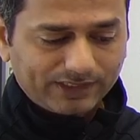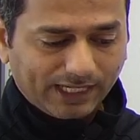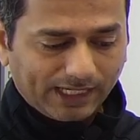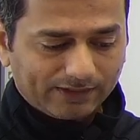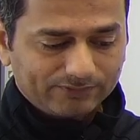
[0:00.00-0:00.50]
we
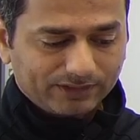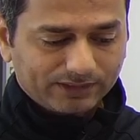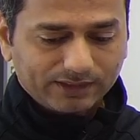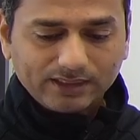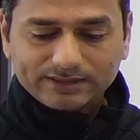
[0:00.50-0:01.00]
have
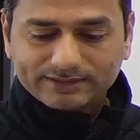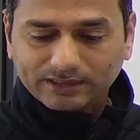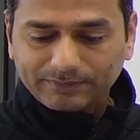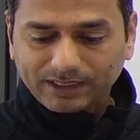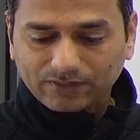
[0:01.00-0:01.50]
the
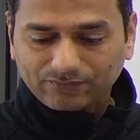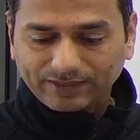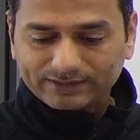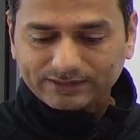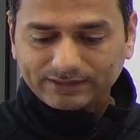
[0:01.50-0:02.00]
sub
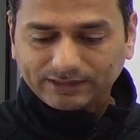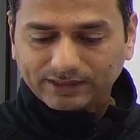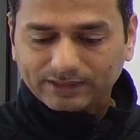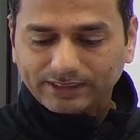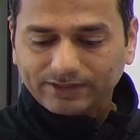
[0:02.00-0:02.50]
interface
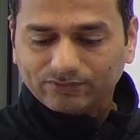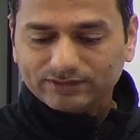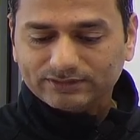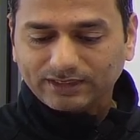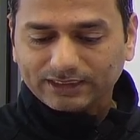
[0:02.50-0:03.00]
Ethernet
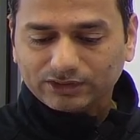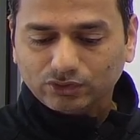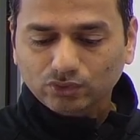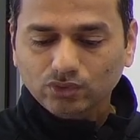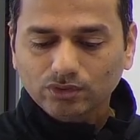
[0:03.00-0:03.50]

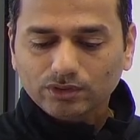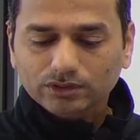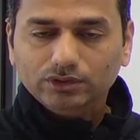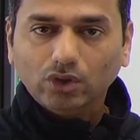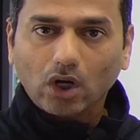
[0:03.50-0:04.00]

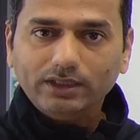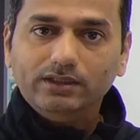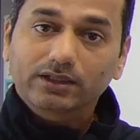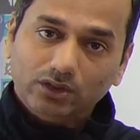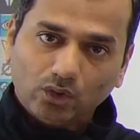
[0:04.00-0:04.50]

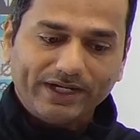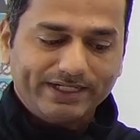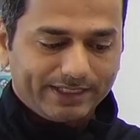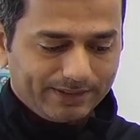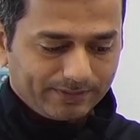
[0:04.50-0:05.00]

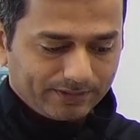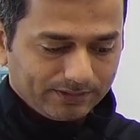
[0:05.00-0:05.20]
1/2.20.